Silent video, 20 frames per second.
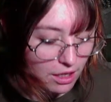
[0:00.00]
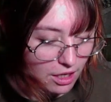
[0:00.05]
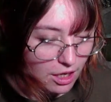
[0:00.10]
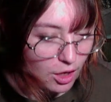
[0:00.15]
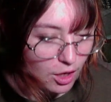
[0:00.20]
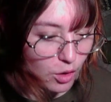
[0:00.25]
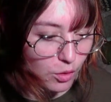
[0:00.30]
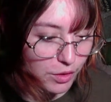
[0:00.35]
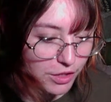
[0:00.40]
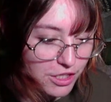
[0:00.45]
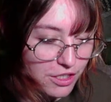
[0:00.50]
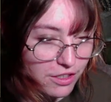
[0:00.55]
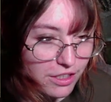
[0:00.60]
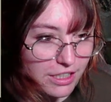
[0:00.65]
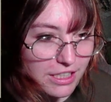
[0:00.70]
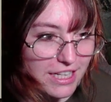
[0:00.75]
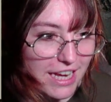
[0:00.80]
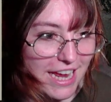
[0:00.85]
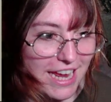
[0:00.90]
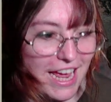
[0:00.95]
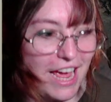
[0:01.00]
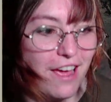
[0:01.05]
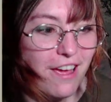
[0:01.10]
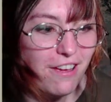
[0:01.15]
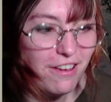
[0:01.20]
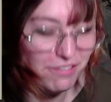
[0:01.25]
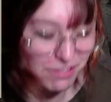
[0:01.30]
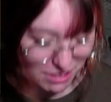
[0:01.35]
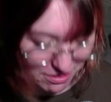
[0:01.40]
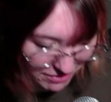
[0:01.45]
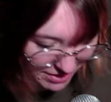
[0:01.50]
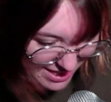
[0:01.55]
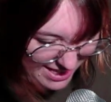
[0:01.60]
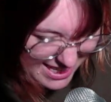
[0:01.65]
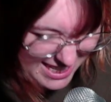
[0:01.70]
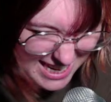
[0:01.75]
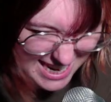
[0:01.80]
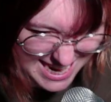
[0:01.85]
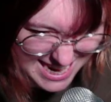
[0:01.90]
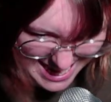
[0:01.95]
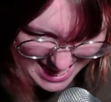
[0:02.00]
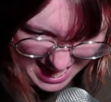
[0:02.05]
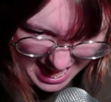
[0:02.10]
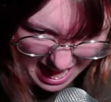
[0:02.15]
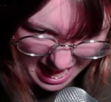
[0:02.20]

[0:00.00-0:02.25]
Question of the day: have you ever skinned an